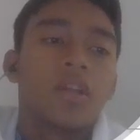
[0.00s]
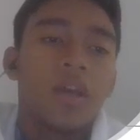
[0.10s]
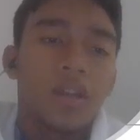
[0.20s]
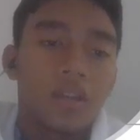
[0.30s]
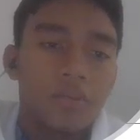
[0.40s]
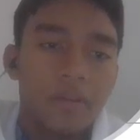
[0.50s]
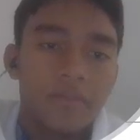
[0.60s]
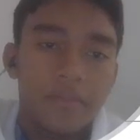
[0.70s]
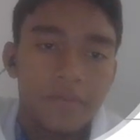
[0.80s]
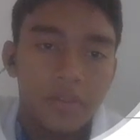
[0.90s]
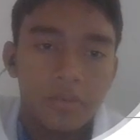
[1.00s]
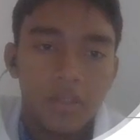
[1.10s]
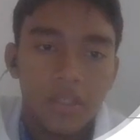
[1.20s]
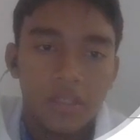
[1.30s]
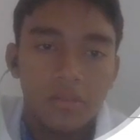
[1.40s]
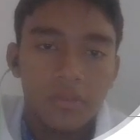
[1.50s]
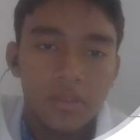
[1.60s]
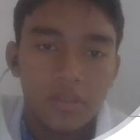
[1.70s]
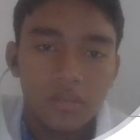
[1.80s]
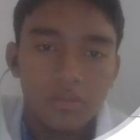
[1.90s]
And then we have the viewer here, which
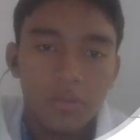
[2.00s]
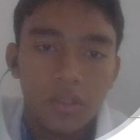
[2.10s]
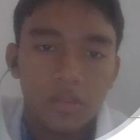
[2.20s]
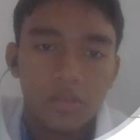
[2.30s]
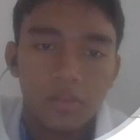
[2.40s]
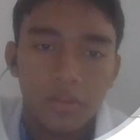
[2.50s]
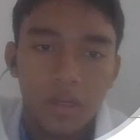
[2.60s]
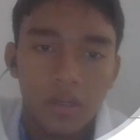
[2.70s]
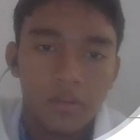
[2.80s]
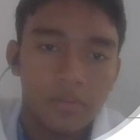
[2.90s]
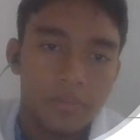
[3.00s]
is what we are